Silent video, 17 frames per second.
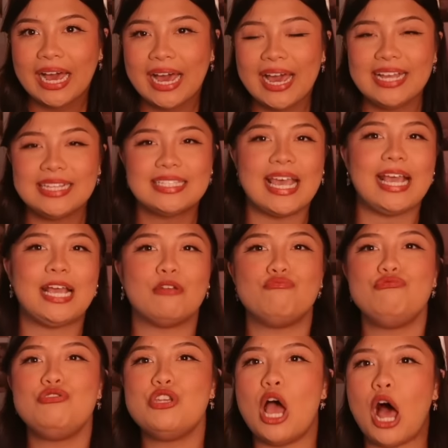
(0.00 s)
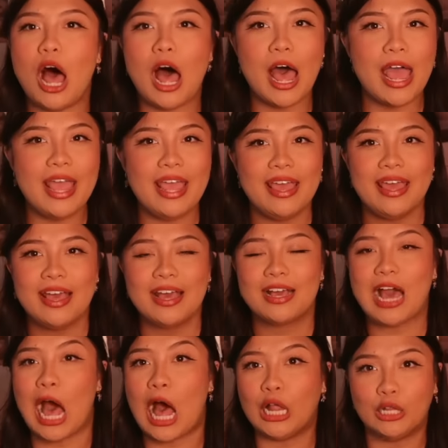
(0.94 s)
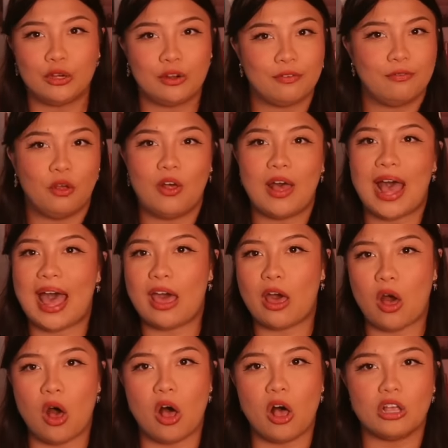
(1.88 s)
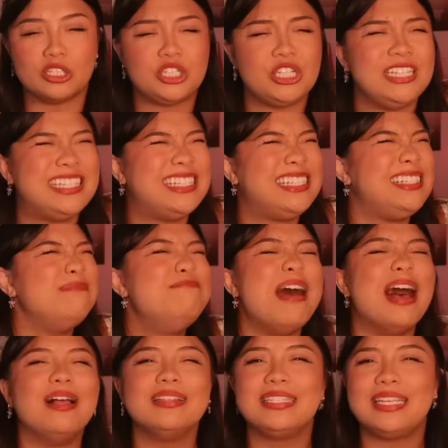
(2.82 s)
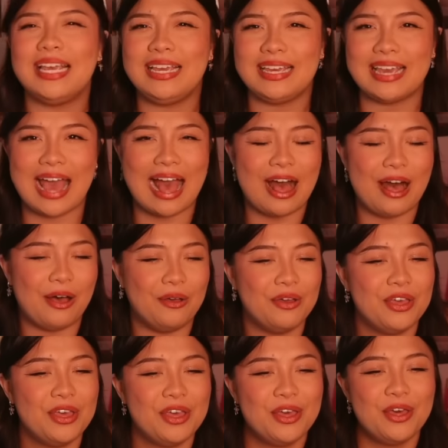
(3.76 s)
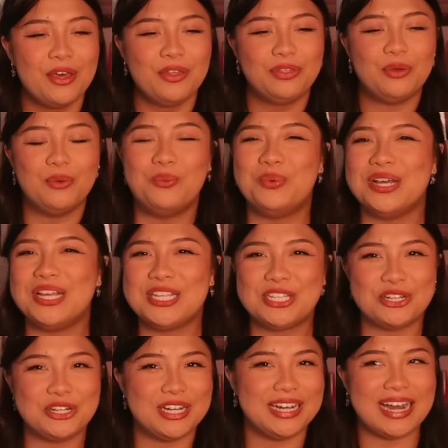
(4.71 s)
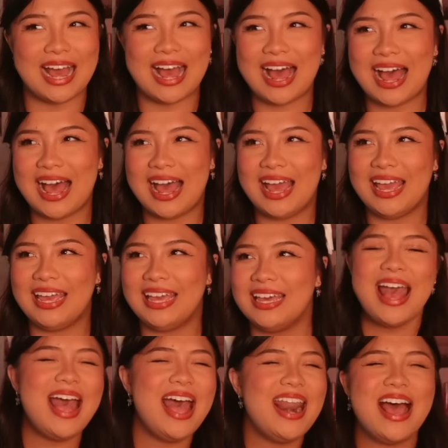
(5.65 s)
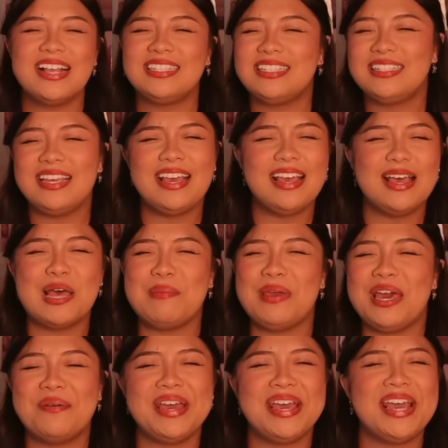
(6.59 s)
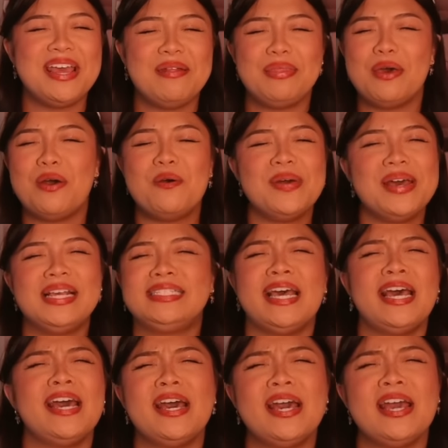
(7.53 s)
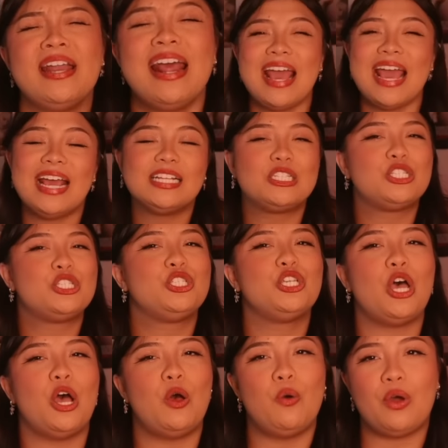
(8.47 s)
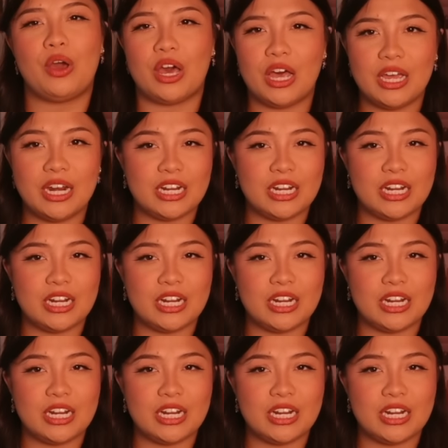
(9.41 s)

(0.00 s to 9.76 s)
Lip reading: It's like not colorful at all. She's spelting out The Wizard and I, and I still be with the wizard. It's so good.